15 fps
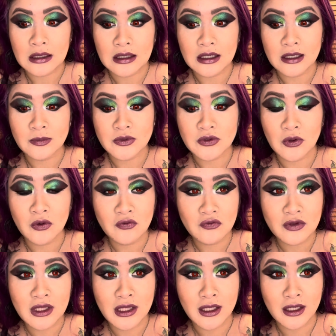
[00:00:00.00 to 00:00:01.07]
So
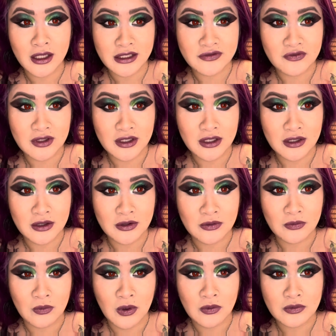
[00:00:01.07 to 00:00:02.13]
hopefully the next
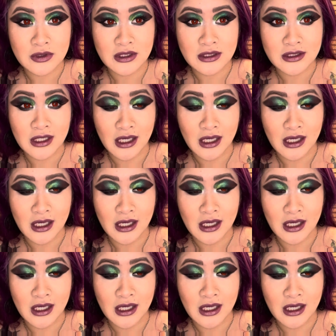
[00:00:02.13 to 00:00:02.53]
video won't